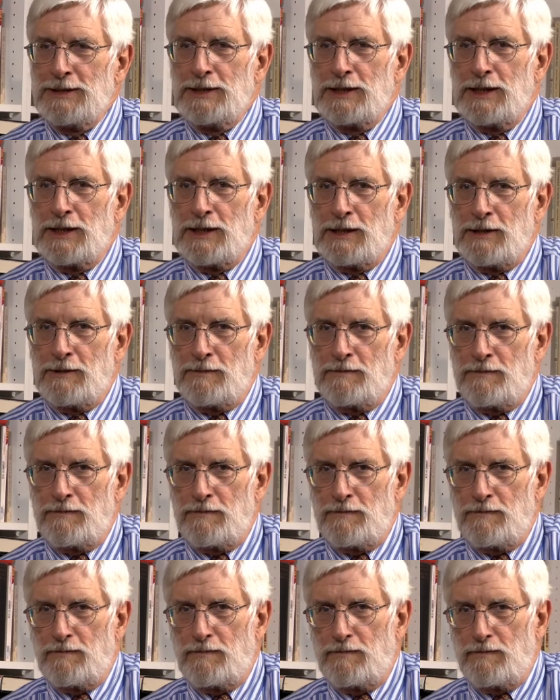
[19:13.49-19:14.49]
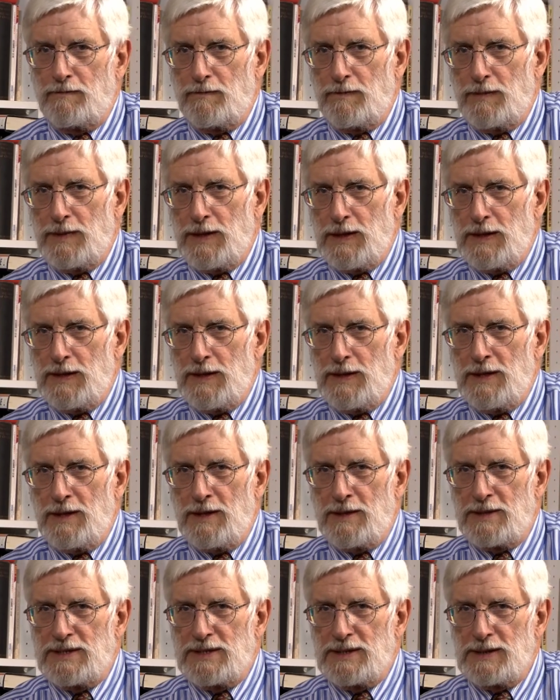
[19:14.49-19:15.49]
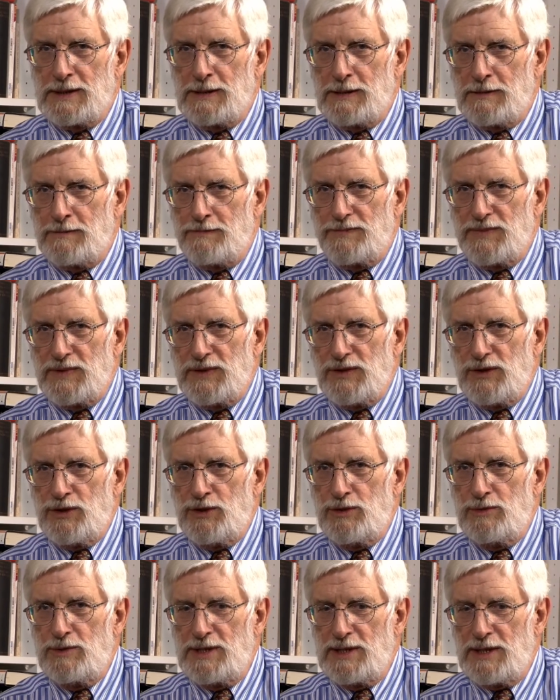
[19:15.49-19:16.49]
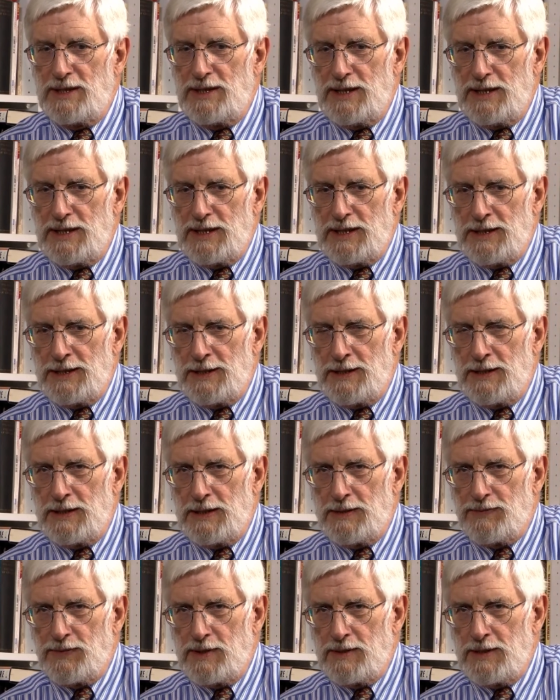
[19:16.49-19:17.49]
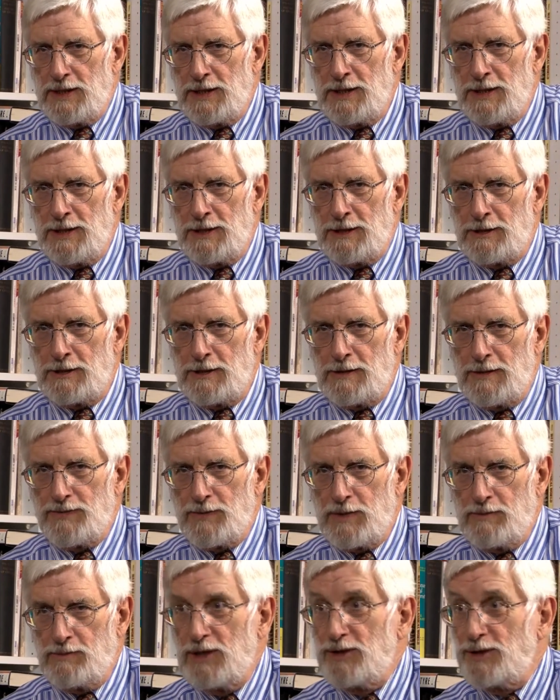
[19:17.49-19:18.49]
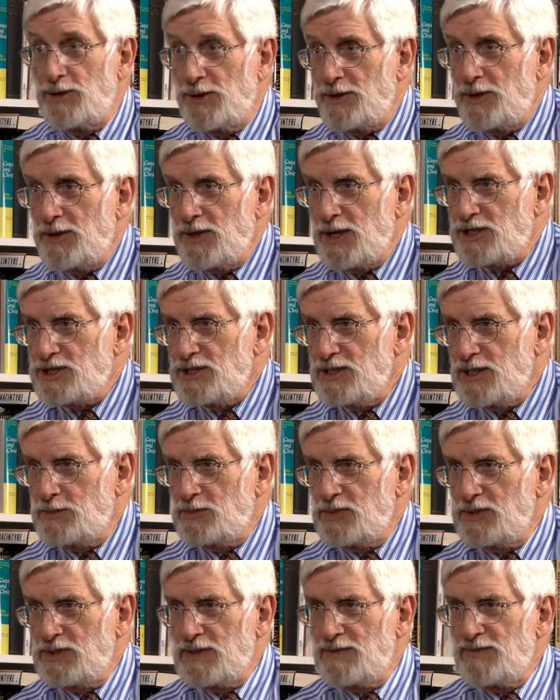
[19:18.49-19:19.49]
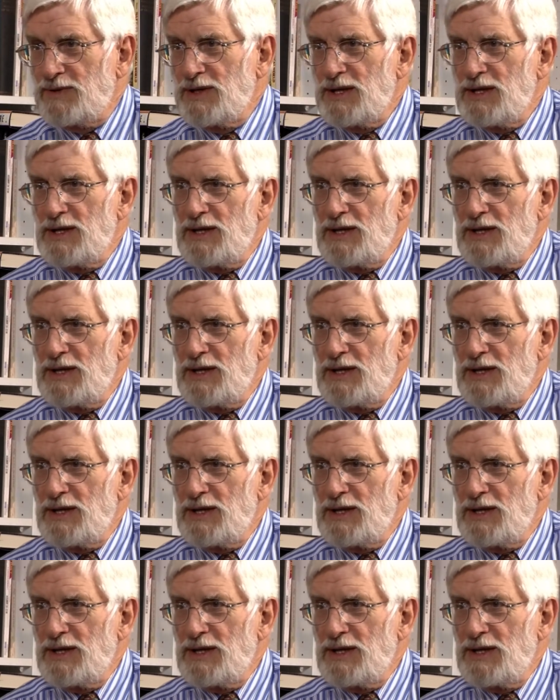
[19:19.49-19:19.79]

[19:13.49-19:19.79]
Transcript: Um, there's um, you did in in uh, in your introduction, I believe.